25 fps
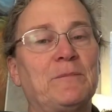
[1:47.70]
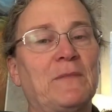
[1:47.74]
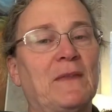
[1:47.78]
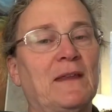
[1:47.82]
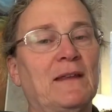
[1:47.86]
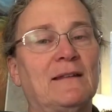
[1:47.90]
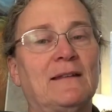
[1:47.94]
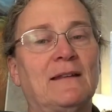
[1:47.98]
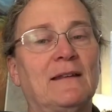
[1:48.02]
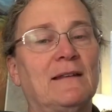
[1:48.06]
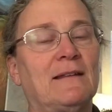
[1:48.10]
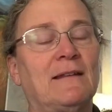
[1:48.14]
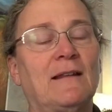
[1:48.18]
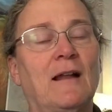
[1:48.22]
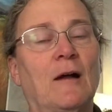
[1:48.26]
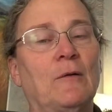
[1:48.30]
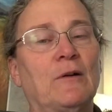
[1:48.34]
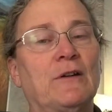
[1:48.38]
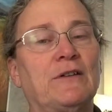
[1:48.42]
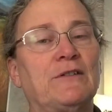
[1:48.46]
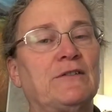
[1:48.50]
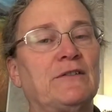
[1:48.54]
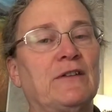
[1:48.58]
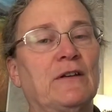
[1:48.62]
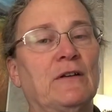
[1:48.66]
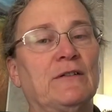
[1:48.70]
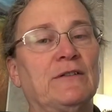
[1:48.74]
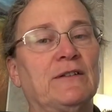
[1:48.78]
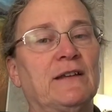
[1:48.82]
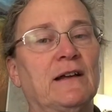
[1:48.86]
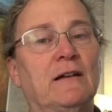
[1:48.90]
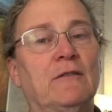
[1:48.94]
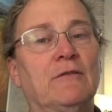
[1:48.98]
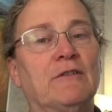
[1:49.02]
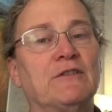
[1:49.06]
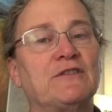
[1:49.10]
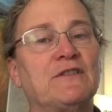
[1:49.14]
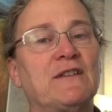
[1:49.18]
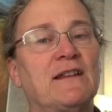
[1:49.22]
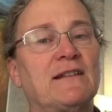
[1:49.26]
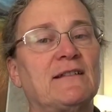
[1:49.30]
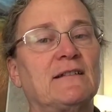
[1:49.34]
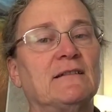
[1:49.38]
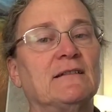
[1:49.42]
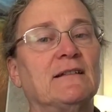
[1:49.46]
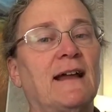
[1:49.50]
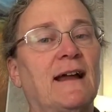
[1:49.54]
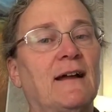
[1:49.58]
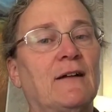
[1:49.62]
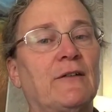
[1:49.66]
it's not what you see on television. That's a
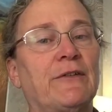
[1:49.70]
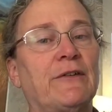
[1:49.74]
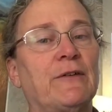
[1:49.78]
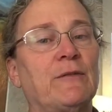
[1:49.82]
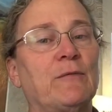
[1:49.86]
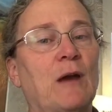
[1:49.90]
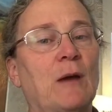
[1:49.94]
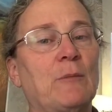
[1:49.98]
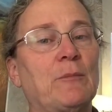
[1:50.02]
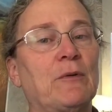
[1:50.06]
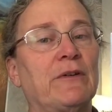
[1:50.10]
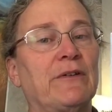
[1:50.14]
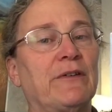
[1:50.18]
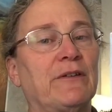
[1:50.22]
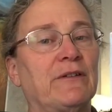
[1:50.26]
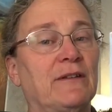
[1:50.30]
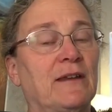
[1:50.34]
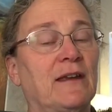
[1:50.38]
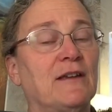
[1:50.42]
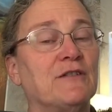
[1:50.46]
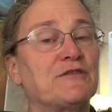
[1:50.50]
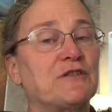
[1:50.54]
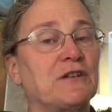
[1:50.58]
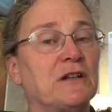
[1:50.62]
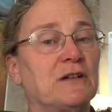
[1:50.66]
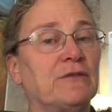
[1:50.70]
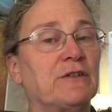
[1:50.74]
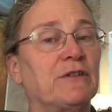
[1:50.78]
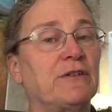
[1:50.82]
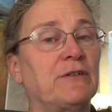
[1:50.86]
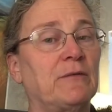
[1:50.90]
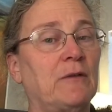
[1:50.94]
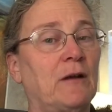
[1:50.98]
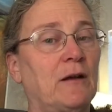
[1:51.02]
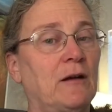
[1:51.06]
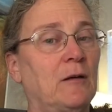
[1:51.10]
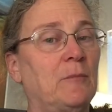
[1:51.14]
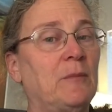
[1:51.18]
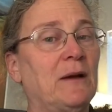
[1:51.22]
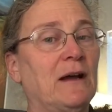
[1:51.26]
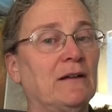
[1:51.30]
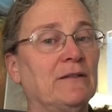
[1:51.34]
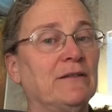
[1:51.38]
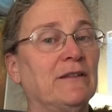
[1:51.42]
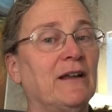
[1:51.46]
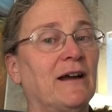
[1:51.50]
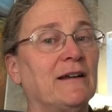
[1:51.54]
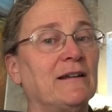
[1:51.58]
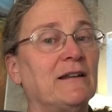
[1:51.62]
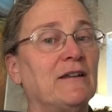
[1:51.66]
lousy representation of us
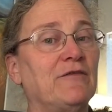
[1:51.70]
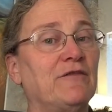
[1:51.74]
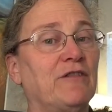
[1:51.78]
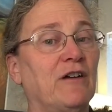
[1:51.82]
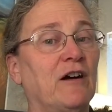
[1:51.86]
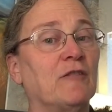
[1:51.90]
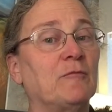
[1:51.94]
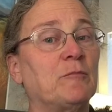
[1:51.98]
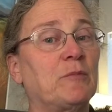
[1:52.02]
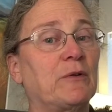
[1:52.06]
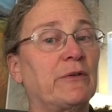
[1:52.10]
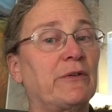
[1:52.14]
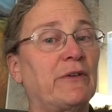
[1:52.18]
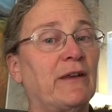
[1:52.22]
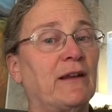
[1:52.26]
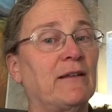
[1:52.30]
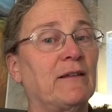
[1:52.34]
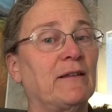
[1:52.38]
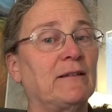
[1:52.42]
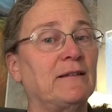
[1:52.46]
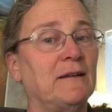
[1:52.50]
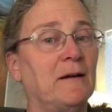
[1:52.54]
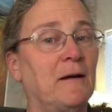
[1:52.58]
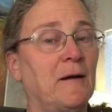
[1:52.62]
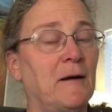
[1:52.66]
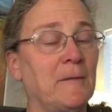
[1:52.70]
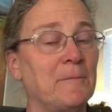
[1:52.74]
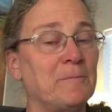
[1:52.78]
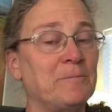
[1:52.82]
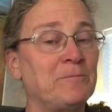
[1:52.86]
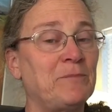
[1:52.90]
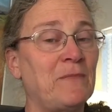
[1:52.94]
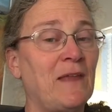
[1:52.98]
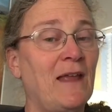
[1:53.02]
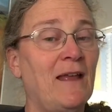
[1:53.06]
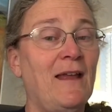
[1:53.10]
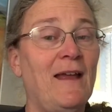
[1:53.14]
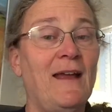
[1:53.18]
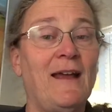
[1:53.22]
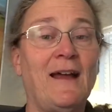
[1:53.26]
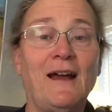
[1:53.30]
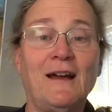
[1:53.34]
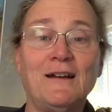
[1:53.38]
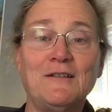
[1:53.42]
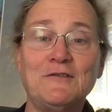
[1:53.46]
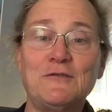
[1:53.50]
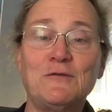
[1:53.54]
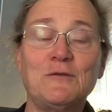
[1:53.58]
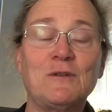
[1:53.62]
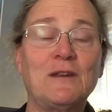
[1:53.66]
about 95% of the time.
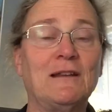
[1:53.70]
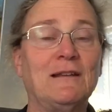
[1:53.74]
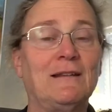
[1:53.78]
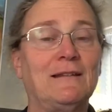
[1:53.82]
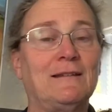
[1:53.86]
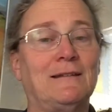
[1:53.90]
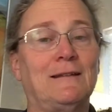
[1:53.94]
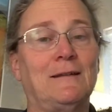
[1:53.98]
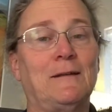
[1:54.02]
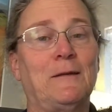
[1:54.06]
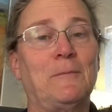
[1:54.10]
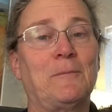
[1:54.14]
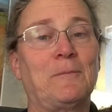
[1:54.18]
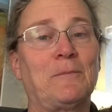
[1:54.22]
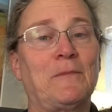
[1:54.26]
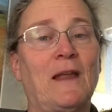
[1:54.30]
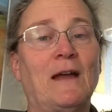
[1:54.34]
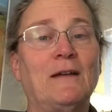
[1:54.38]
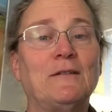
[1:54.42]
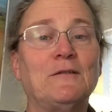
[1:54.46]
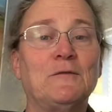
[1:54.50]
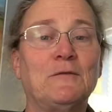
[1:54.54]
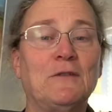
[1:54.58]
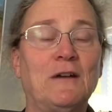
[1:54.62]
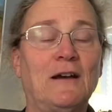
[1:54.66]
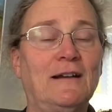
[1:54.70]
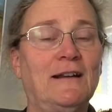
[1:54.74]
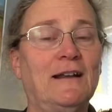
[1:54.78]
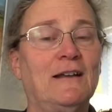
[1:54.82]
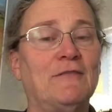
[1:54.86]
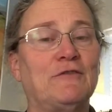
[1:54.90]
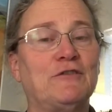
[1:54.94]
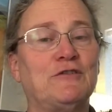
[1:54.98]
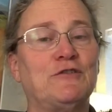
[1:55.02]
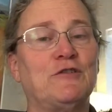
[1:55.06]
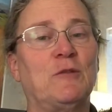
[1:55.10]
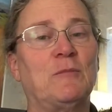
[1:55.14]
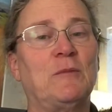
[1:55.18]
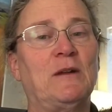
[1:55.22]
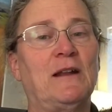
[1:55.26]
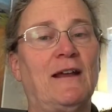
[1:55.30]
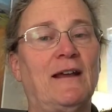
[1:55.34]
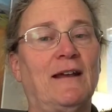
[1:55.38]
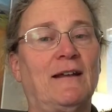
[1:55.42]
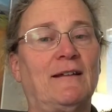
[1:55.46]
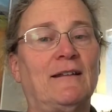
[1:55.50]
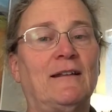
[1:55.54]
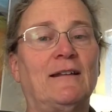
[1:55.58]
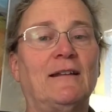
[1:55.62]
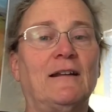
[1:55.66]
As you can see, I do not have a German
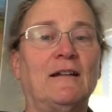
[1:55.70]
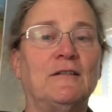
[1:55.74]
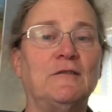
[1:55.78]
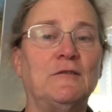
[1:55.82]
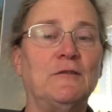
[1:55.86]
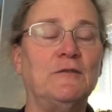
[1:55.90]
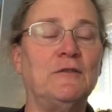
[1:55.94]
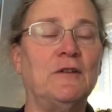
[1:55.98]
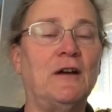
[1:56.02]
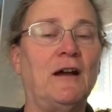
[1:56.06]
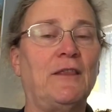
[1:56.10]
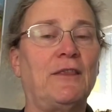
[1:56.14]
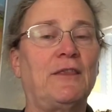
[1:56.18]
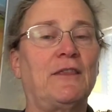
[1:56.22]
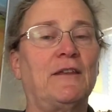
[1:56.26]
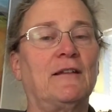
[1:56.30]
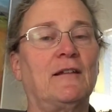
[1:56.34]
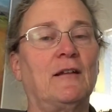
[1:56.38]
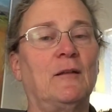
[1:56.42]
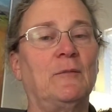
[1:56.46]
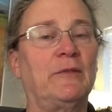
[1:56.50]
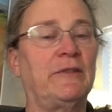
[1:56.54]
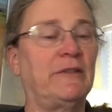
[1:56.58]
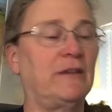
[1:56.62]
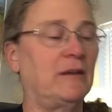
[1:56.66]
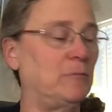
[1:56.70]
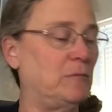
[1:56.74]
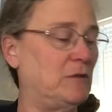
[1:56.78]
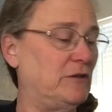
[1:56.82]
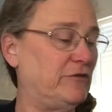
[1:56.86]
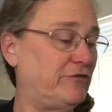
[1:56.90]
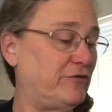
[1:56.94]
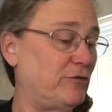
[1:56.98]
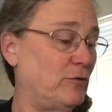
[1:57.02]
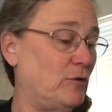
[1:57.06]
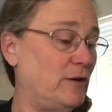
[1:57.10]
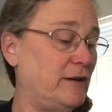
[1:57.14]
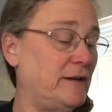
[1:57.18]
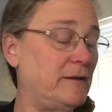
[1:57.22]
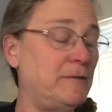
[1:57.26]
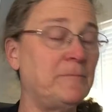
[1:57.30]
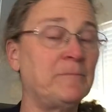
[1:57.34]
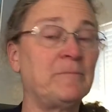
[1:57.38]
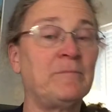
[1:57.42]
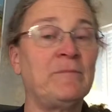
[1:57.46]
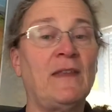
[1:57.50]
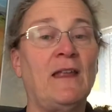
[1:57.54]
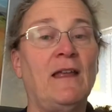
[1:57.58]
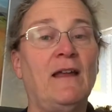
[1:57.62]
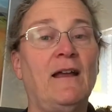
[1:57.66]
accent. I do not think I'm Sigmund Freud.
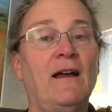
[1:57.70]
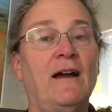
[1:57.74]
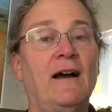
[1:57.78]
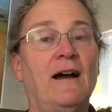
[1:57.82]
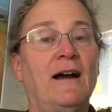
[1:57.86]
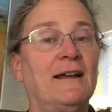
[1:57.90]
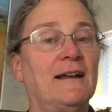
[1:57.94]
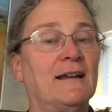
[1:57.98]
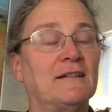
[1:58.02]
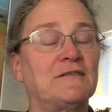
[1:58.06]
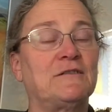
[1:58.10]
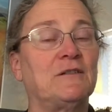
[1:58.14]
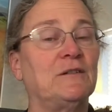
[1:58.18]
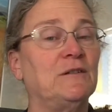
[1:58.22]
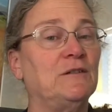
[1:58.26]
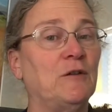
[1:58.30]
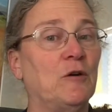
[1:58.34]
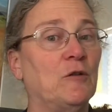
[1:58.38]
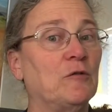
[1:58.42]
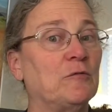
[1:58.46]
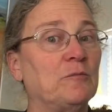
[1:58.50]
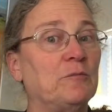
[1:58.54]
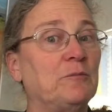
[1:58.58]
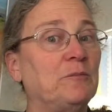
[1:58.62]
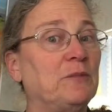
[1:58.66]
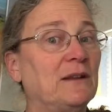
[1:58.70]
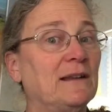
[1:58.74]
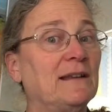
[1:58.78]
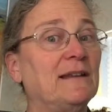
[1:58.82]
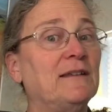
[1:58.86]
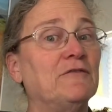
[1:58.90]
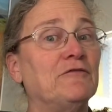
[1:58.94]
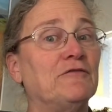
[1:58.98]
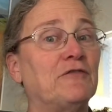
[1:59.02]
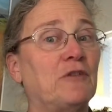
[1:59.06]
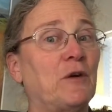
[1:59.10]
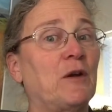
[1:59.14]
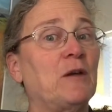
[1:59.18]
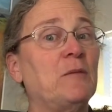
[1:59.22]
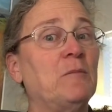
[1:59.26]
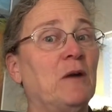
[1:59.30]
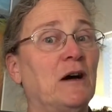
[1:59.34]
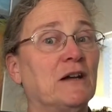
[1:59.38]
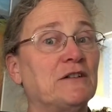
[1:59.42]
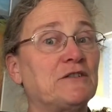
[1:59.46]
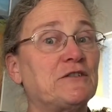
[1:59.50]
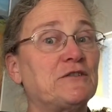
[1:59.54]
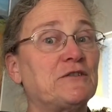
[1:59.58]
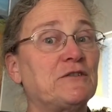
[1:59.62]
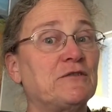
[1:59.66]
I actually don't believe very
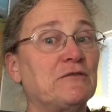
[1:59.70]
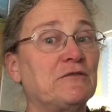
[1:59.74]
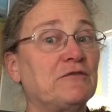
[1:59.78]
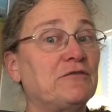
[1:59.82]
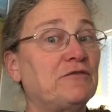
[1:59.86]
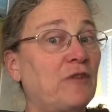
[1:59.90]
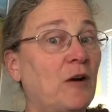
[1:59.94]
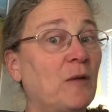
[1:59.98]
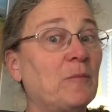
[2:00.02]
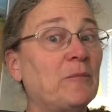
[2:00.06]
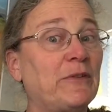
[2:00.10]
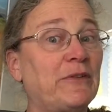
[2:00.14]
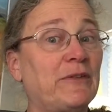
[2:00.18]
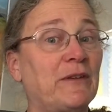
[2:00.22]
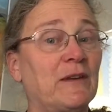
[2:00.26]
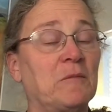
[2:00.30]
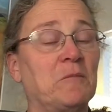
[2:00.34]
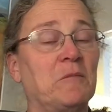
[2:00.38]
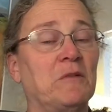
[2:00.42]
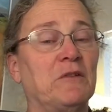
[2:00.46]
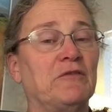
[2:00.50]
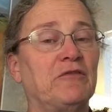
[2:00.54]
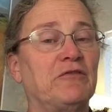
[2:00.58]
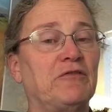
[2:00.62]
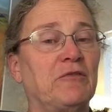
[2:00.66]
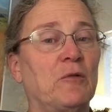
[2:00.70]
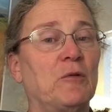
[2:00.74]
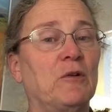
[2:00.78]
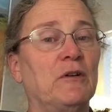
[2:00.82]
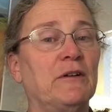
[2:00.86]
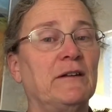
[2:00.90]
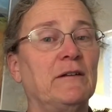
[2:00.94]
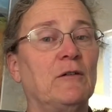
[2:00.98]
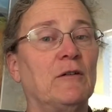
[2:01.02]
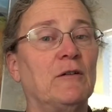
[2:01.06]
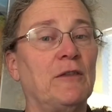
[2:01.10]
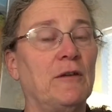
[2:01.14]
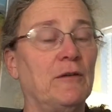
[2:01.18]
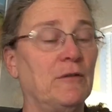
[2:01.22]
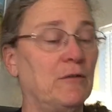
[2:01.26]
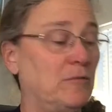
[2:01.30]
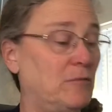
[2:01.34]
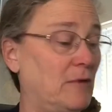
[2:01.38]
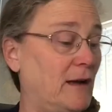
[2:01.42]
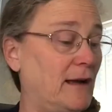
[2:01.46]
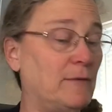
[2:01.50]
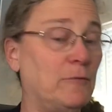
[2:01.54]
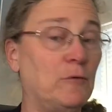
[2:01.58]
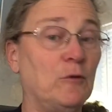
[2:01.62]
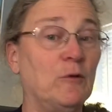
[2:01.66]
much from Sigmund Freud, although
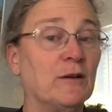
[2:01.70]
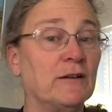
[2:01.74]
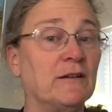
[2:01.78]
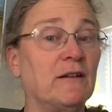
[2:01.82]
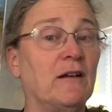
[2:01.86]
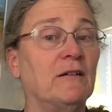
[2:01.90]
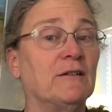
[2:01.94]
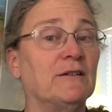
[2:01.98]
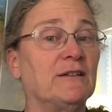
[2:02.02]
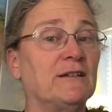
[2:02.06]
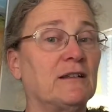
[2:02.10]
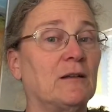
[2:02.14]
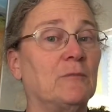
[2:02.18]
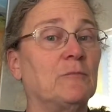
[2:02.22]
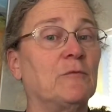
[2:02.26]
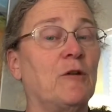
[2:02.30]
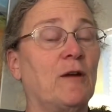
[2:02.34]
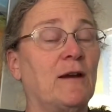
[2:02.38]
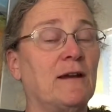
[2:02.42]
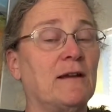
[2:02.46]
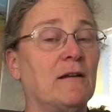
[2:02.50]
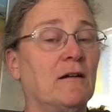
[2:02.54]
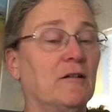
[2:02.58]
I will acknowledge some great